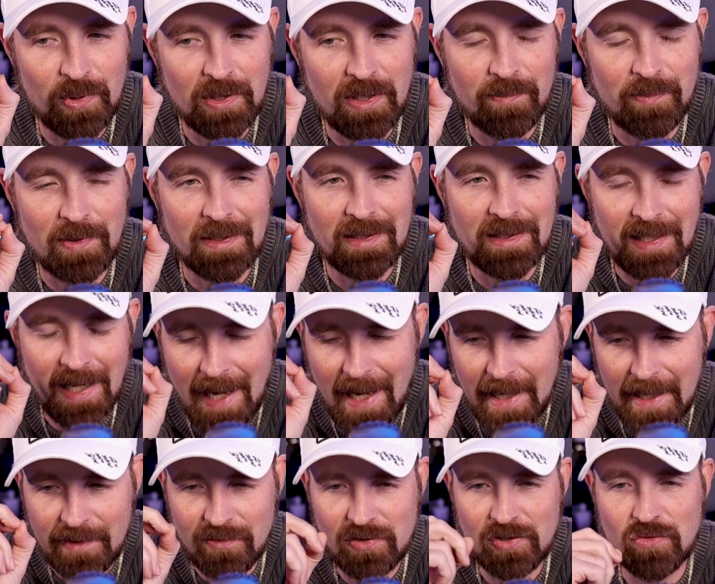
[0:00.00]
up the
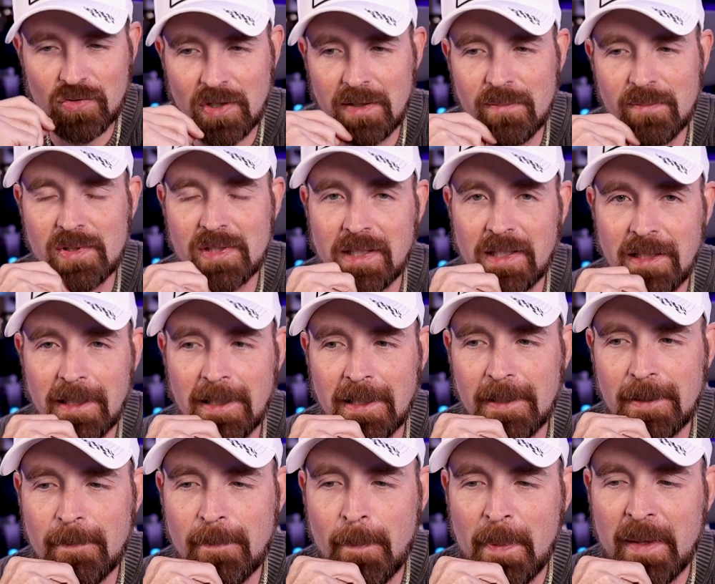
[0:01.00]
live streams
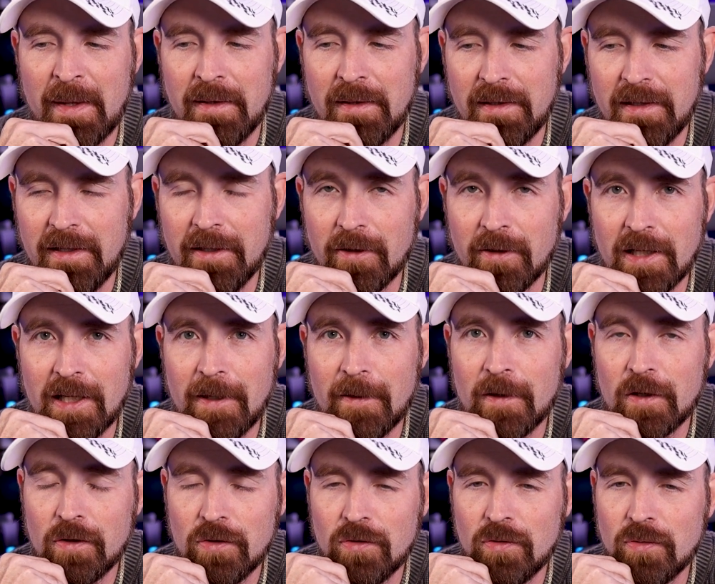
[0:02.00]
again here in the
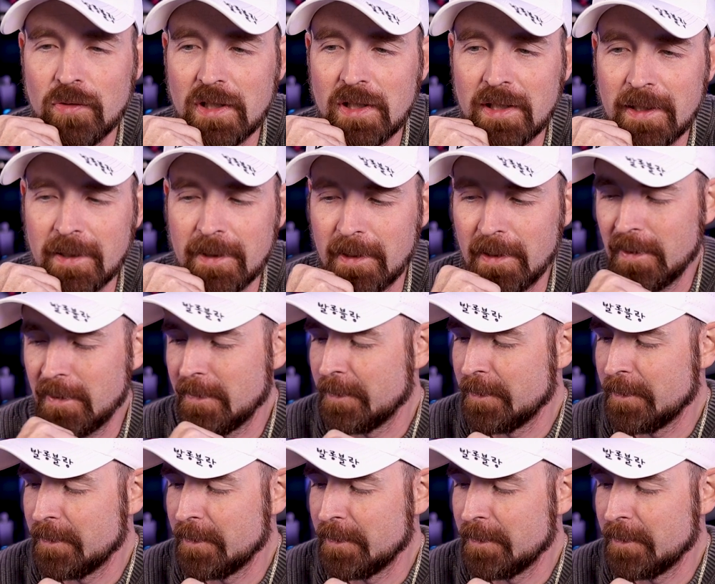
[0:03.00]
new year.